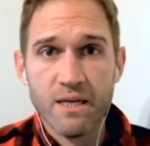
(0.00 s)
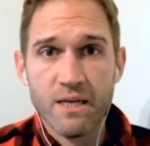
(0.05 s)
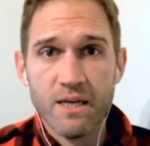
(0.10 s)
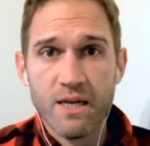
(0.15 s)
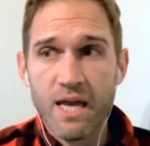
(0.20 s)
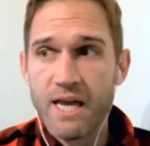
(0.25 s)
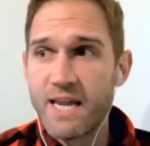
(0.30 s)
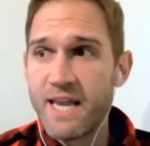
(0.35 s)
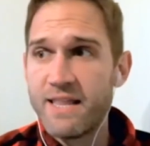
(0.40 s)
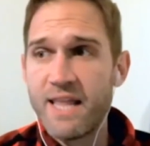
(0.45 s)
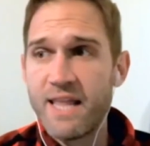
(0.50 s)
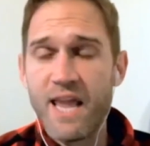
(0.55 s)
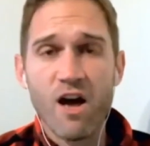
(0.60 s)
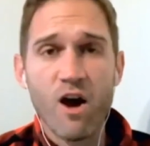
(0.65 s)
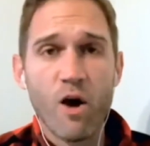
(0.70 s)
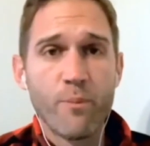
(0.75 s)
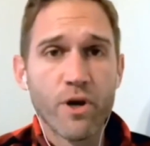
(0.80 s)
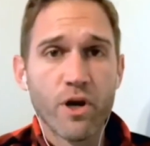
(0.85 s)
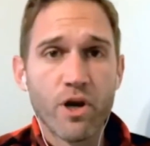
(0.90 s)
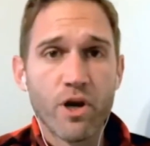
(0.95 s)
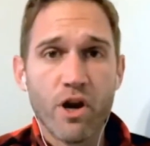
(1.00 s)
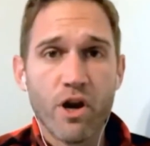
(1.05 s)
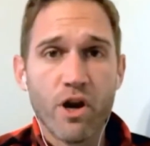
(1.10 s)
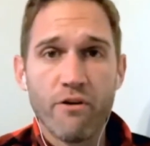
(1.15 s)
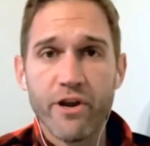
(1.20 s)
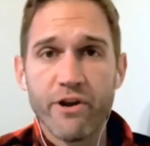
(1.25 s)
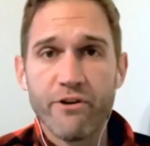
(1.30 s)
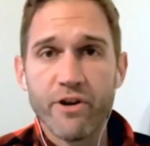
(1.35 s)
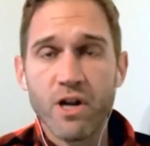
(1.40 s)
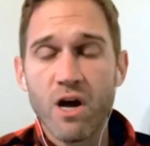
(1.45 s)
and can they help your
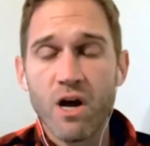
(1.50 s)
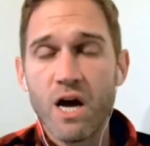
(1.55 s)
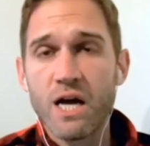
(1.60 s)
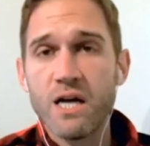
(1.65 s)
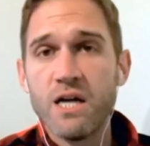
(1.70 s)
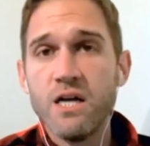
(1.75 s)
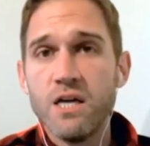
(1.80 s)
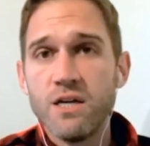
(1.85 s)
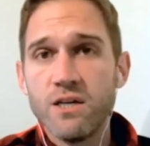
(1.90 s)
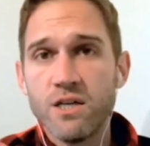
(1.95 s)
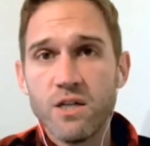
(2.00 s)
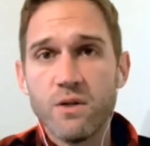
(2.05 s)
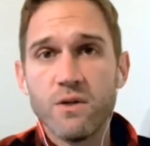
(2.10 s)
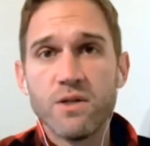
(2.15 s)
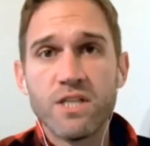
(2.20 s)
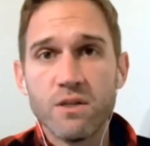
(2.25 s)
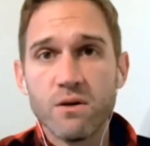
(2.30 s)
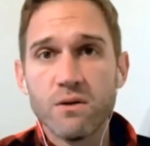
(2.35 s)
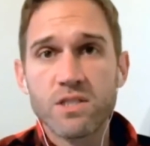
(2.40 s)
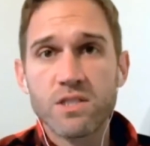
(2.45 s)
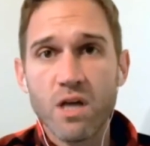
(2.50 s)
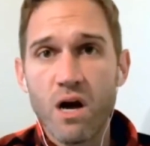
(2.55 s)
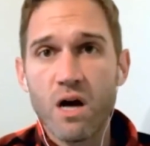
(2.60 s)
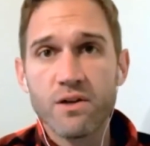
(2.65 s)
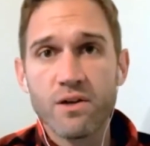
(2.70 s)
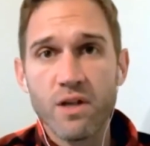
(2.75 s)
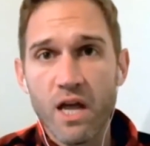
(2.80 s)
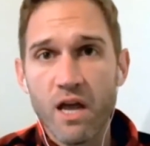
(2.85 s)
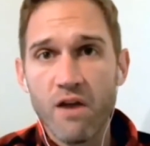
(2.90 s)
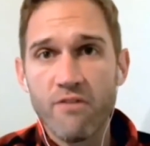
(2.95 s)
career or not, do you still talk
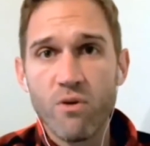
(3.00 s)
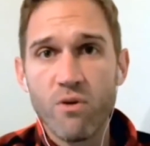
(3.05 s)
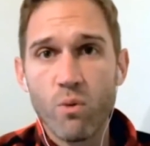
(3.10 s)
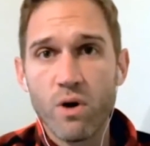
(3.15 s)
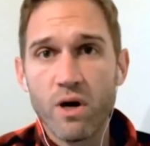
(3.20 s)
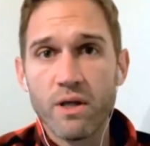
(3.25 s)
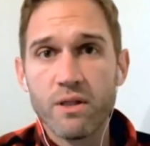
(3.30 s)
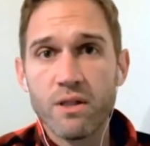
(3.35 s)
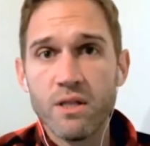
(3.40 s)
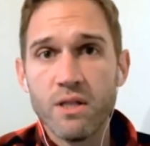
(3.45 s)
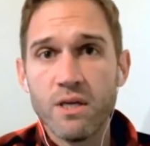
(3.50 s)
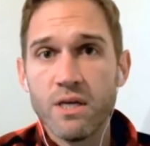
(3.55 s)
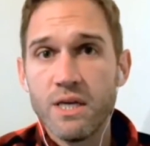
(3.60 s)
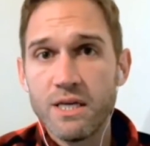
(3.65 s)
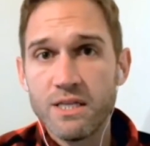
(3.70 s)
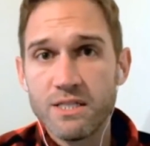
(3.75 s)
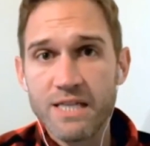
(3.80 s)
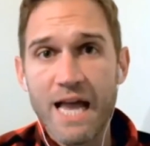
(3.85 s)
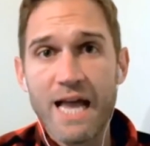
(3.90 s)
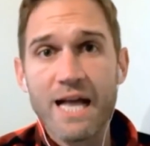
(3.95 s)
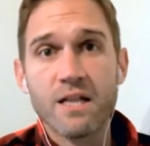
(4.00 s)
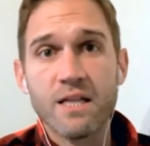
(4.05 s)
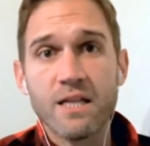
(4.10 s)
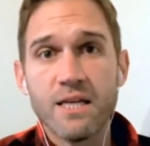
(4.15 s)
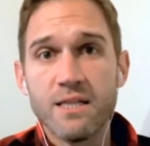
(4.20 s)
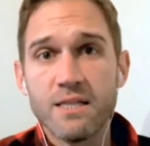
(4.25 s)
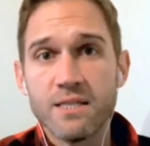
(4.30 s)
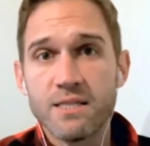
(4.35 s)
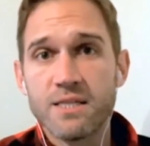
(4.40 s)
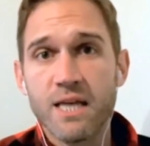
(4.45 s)
to everyone
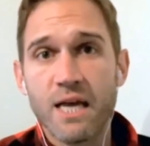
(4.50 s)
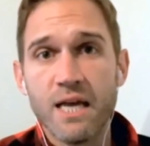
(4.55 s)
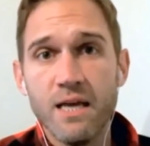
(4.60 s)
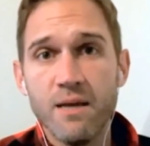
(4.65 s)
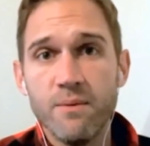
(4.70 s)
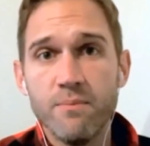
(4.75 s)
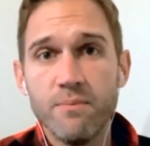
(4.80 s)
exactly the same?